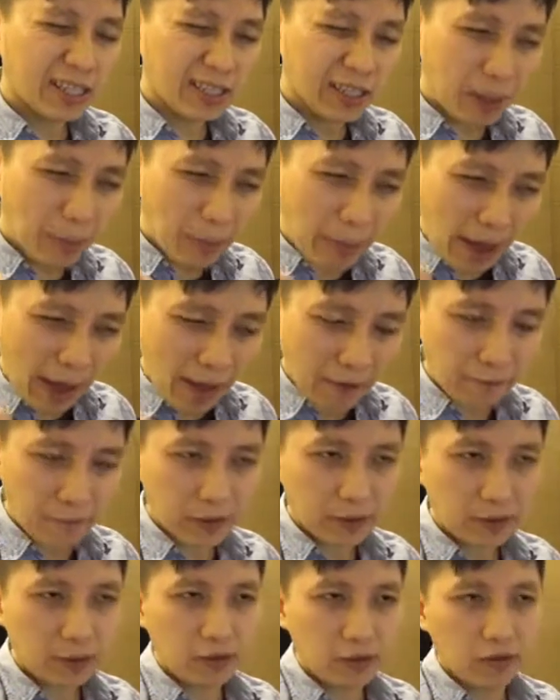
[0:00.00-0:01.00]
some
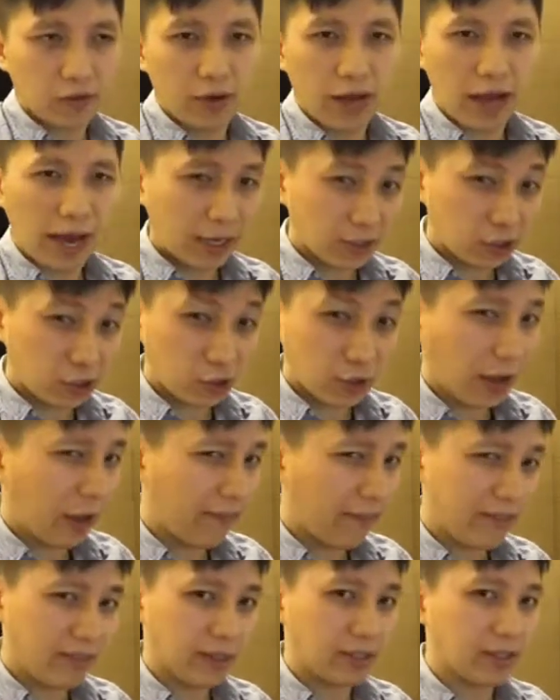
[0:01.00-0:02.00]
efforts to actually
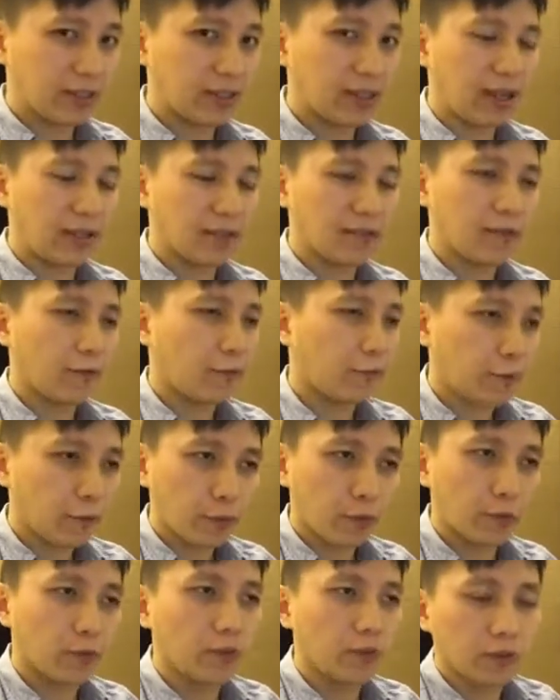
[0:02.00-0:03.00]
understand
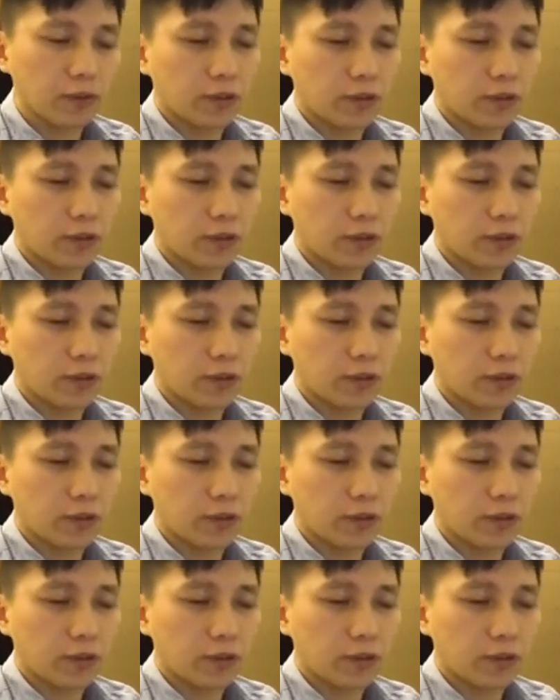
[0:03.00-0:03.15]
through